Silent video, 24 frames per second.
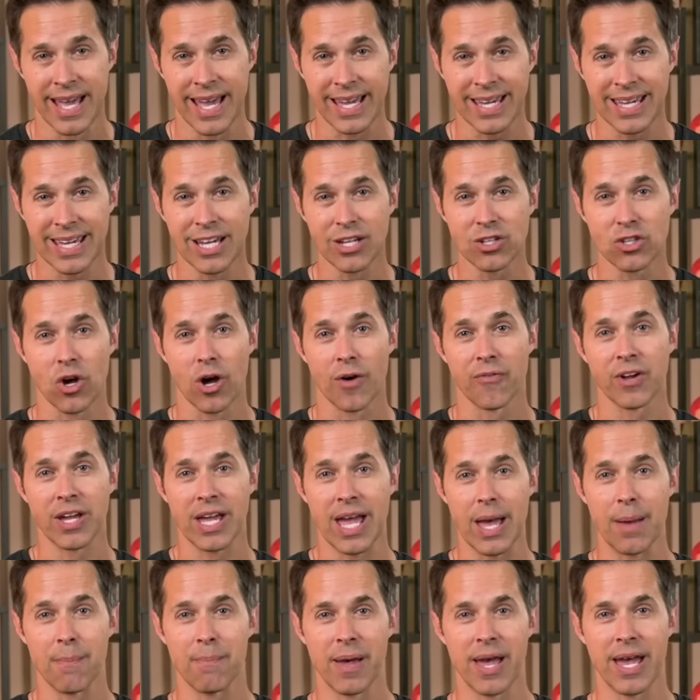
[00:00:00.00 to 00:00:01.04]
and kicked off a
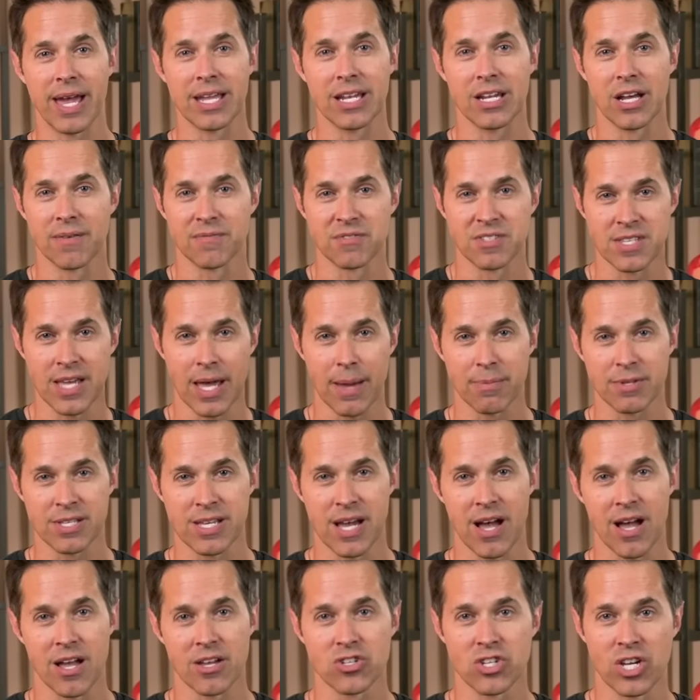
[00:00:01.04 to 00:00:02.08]
campaign of
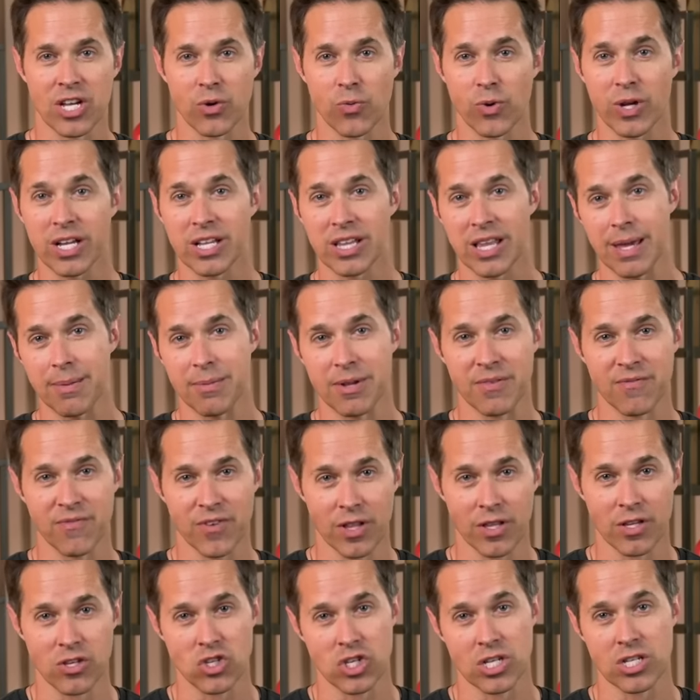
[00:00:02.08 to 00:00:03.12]
sabotage and reclaiming
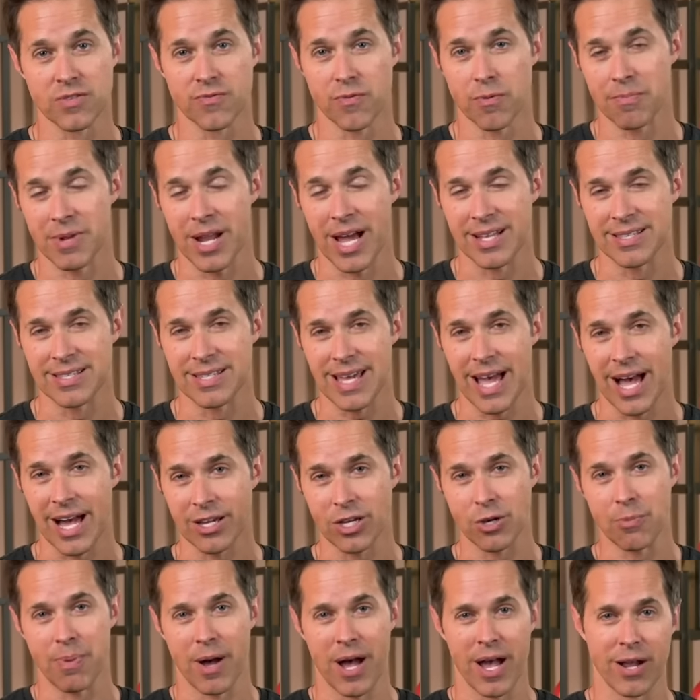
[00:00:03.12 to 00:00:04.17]
villages from Nazi
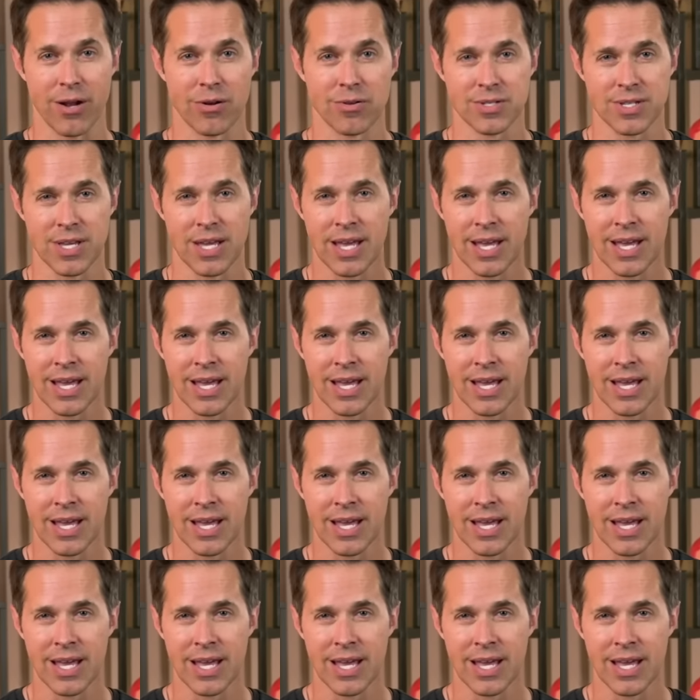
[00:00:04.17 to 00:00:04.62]
occupiers.